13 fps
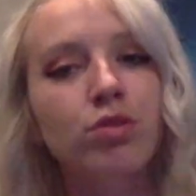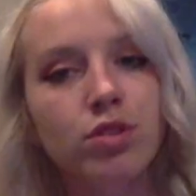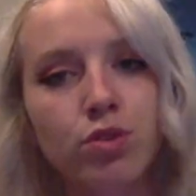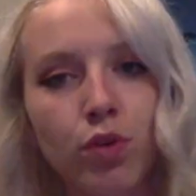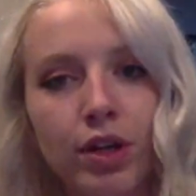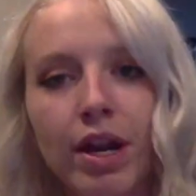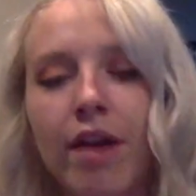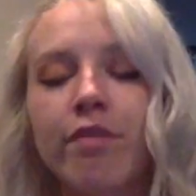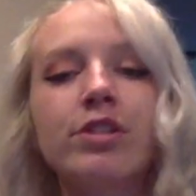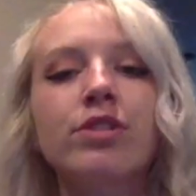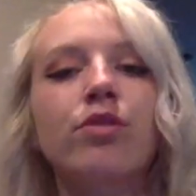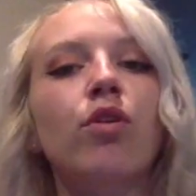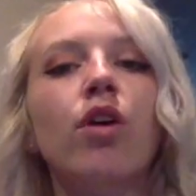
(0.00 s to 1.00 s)
store in every
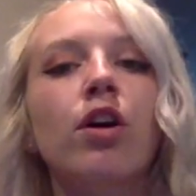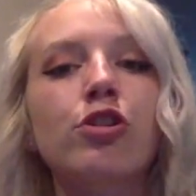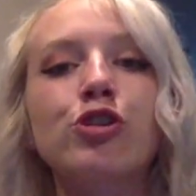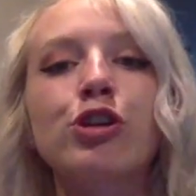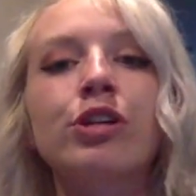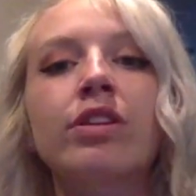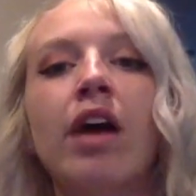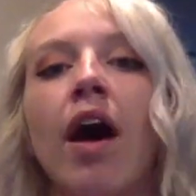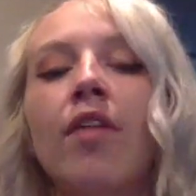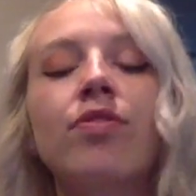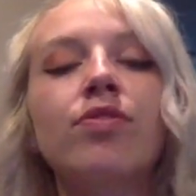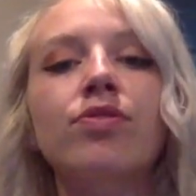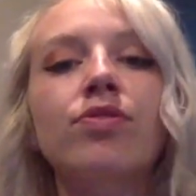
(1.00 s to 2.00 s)
single country that
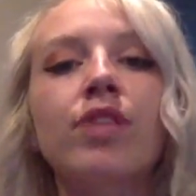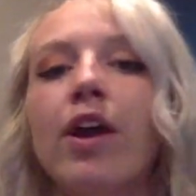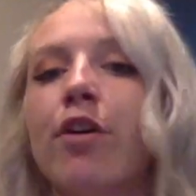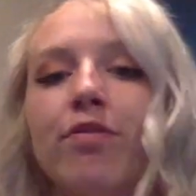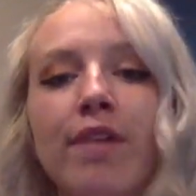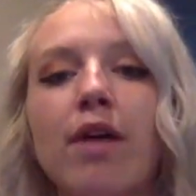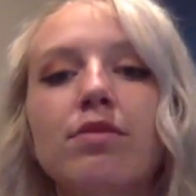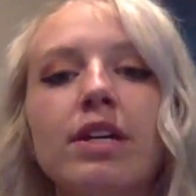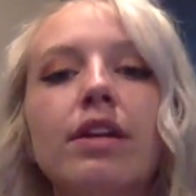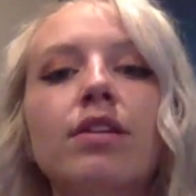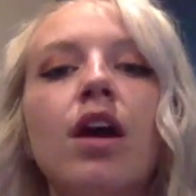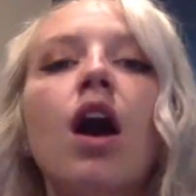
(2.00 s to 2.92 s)
they are found in.